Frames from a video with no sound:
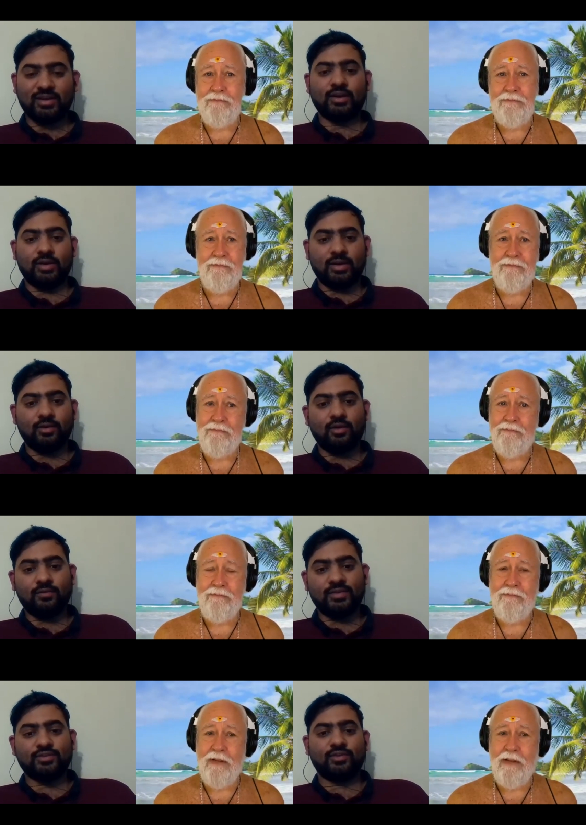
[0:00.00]
Speaker 1: really good.
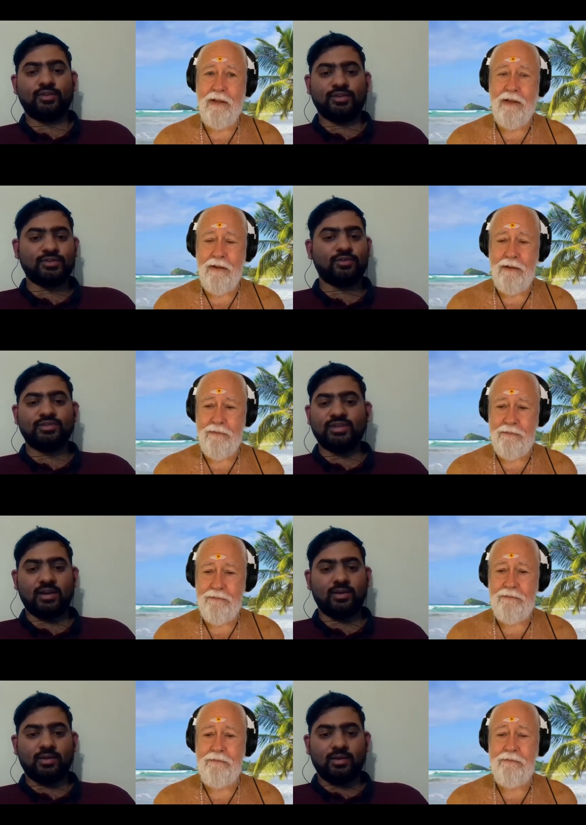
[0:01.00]
Always go to the source
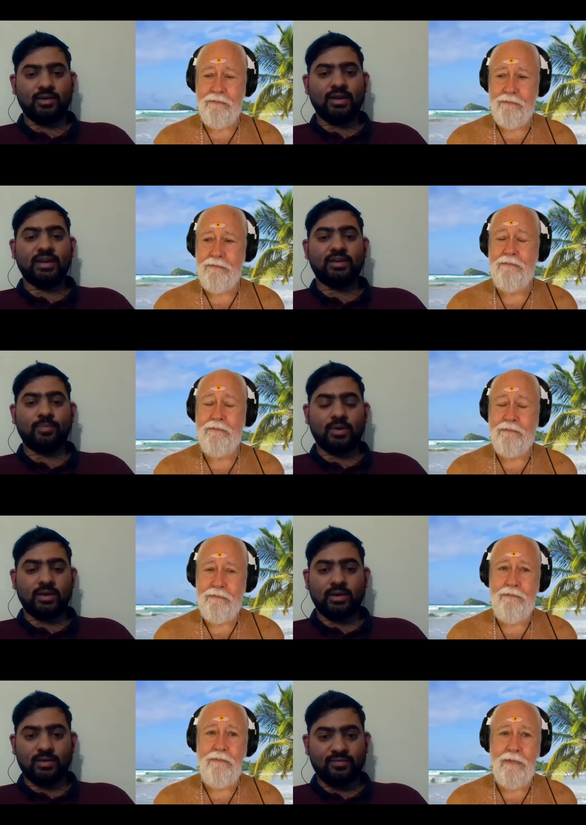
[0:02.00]
and inter-
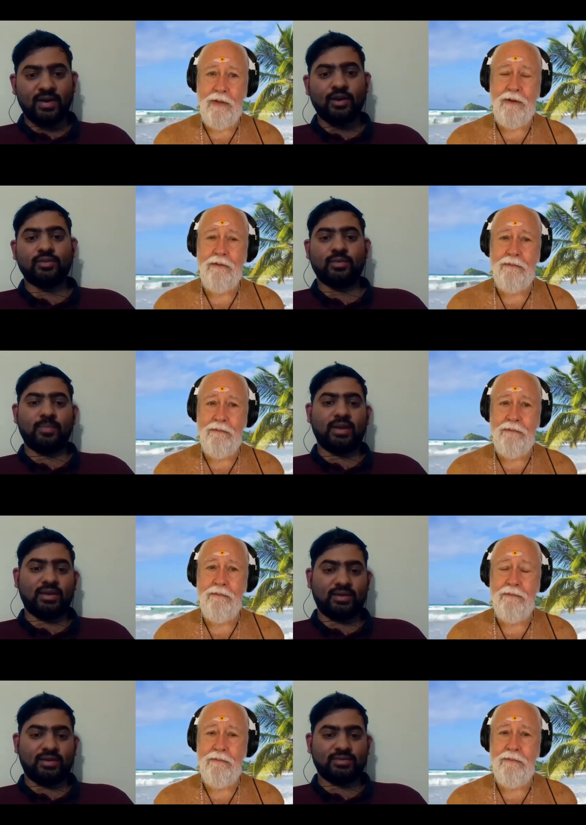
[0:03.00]
uh, find out the
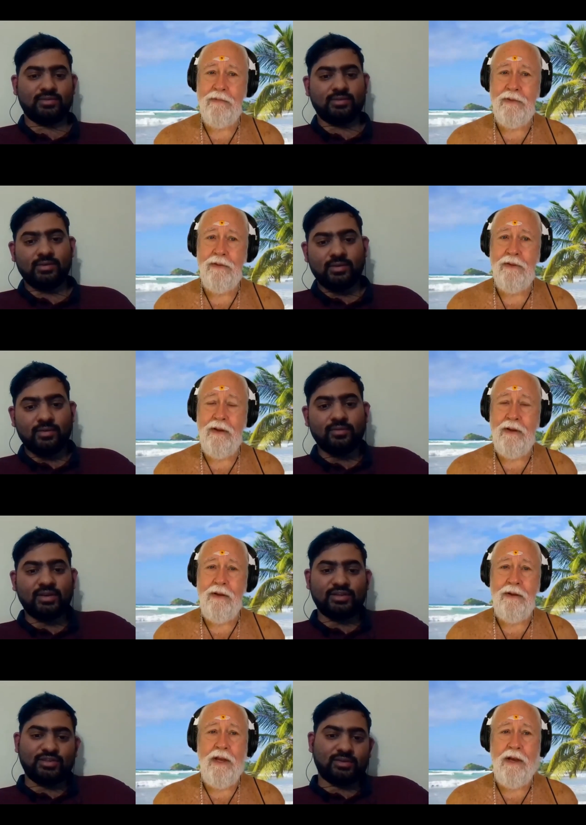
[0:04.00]
meanings, the
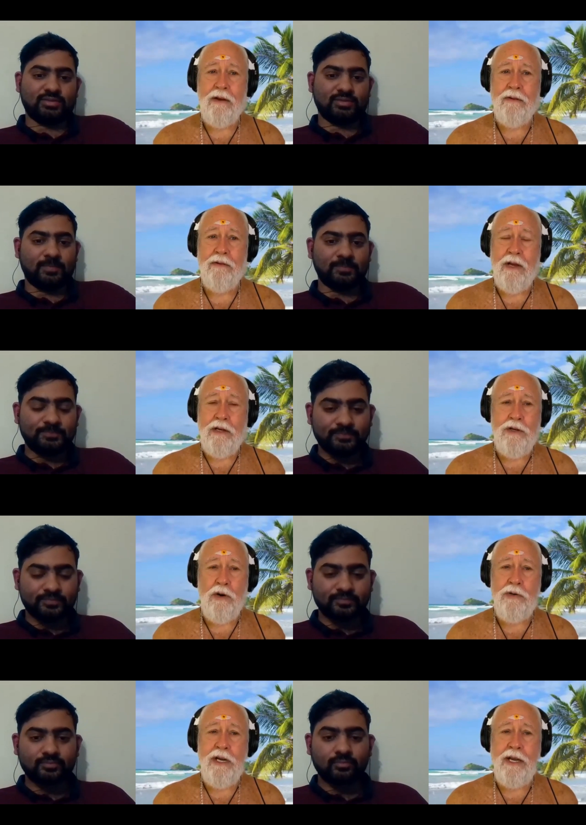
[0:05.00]
teaching. Yeah.
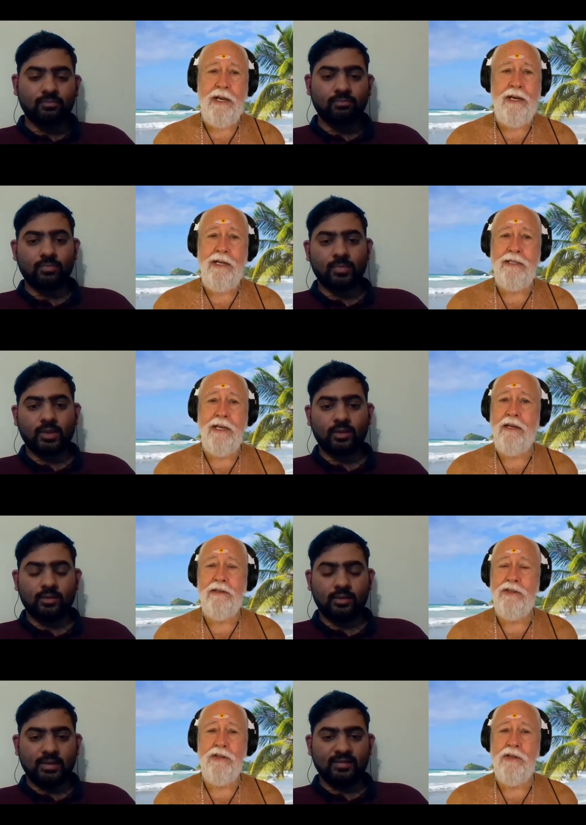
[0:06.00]
Speaker 2: Don't take
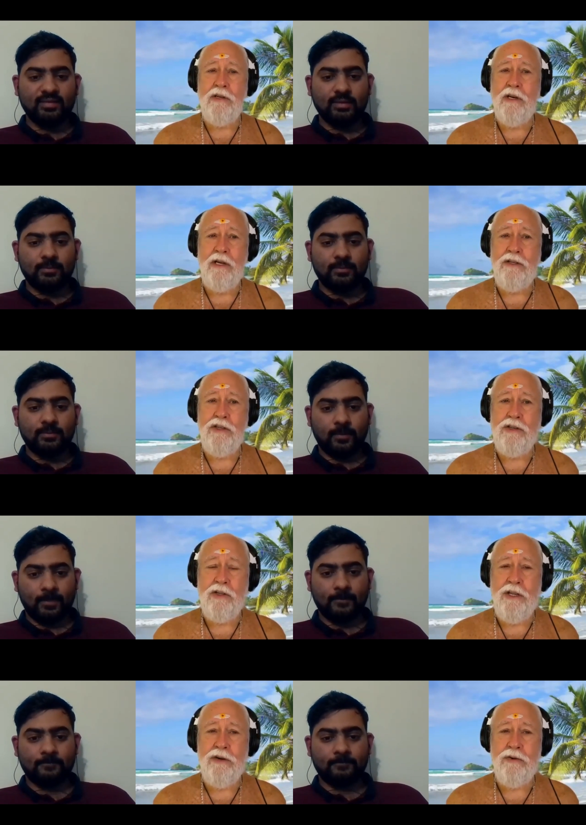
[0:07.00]
anything just
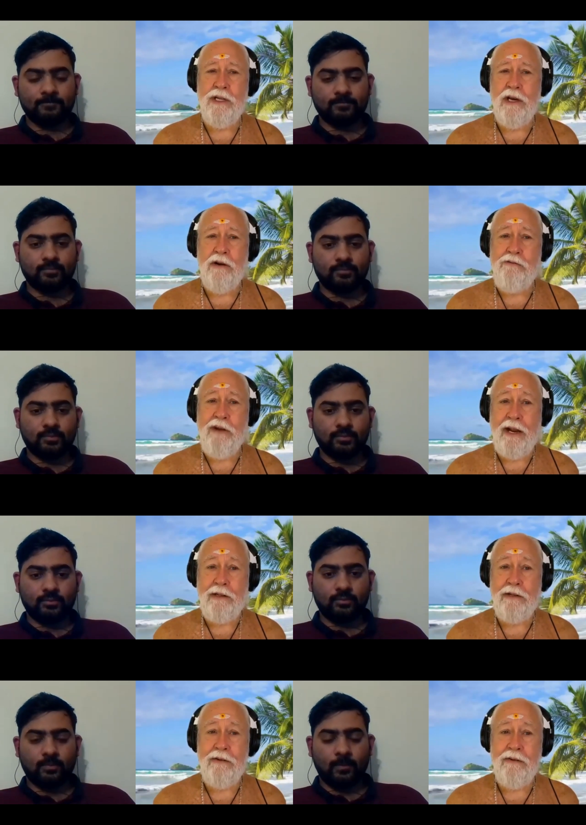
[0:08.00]
literally on faith.
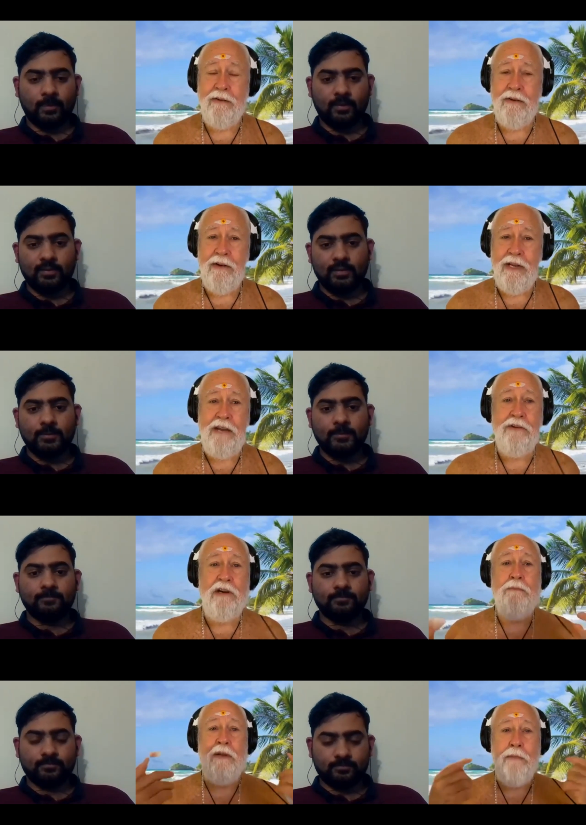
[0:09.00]

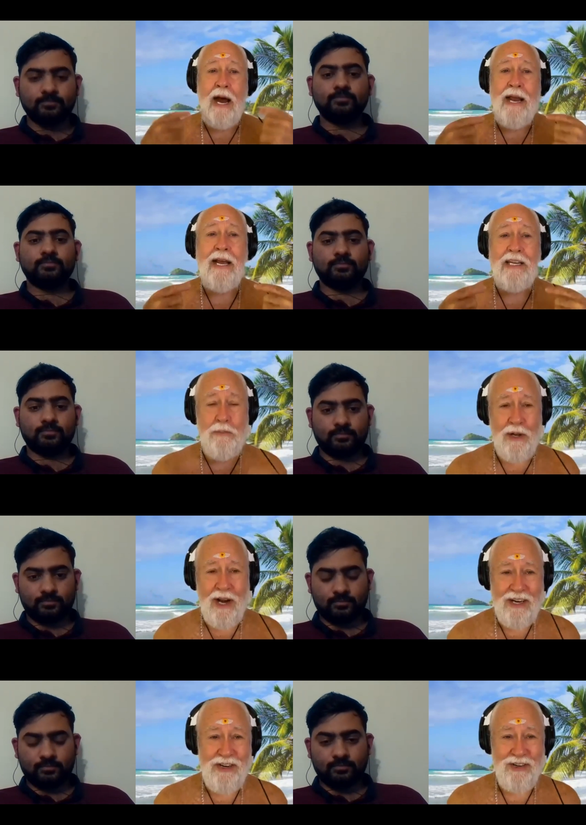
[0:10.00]
Even my
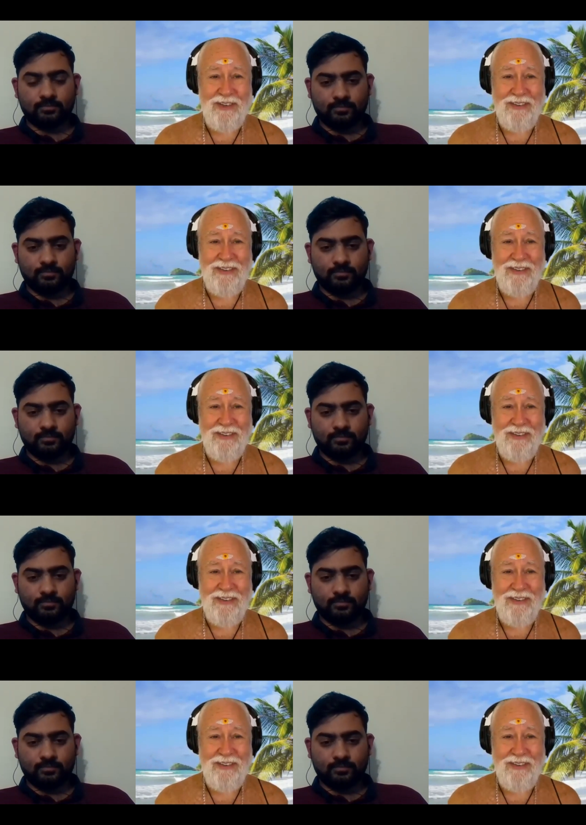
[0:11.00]
explanation,